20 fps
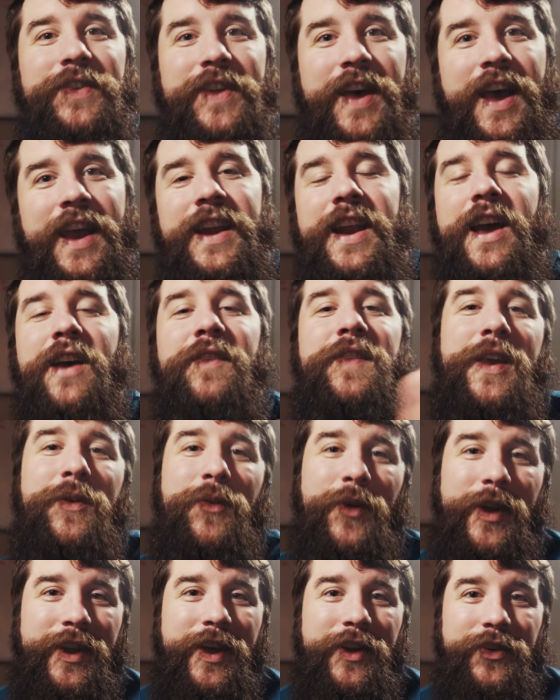sign of a
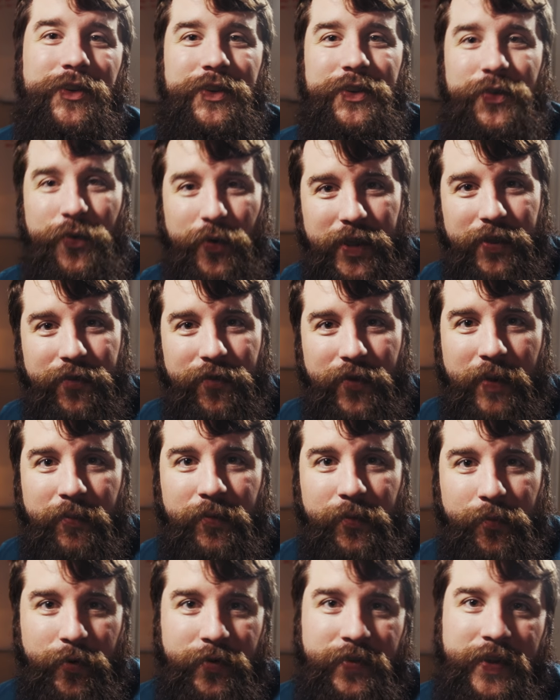120
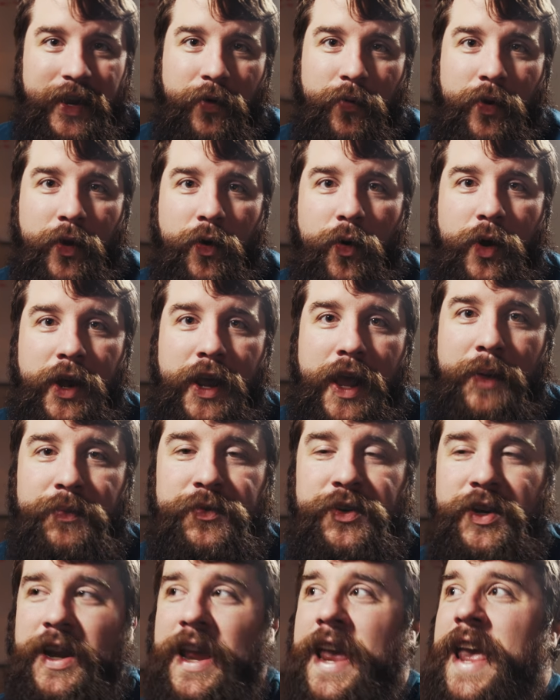frames per second recording
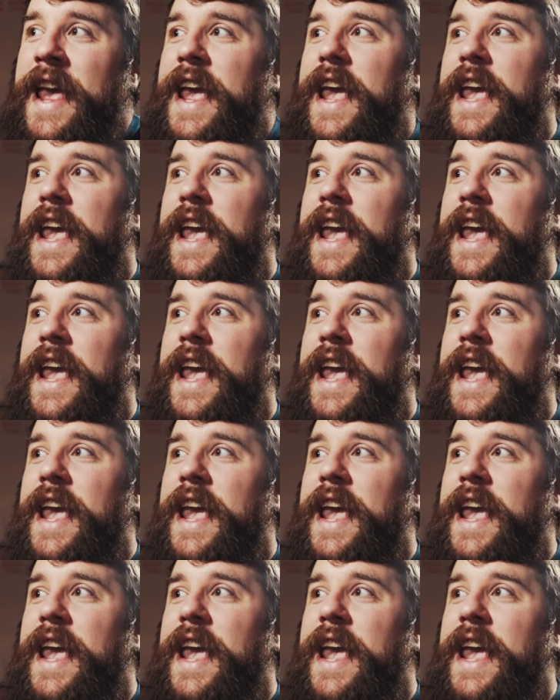option,